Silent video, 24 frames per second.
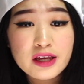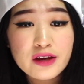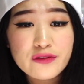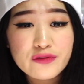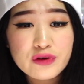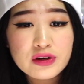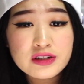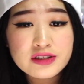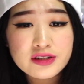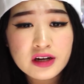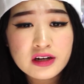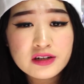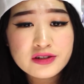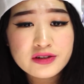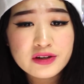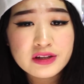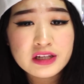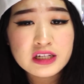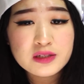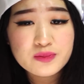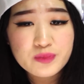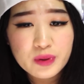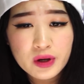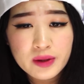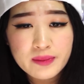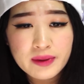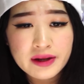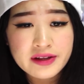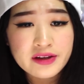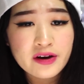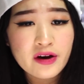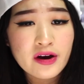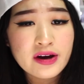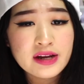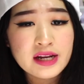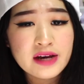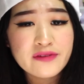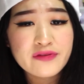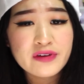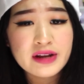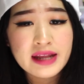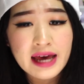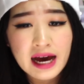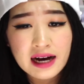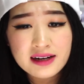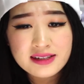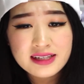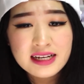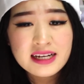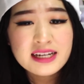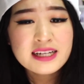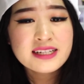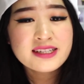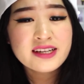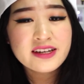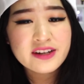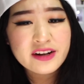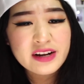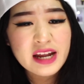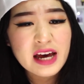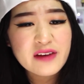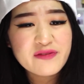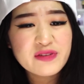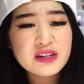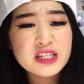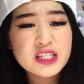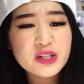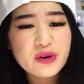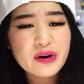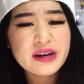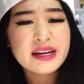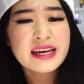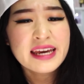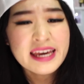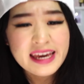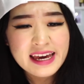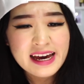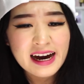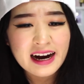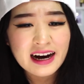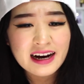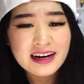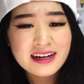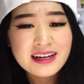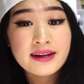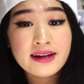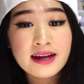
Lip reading: If you don't do this poop at your own effing house, then don't effing do it here.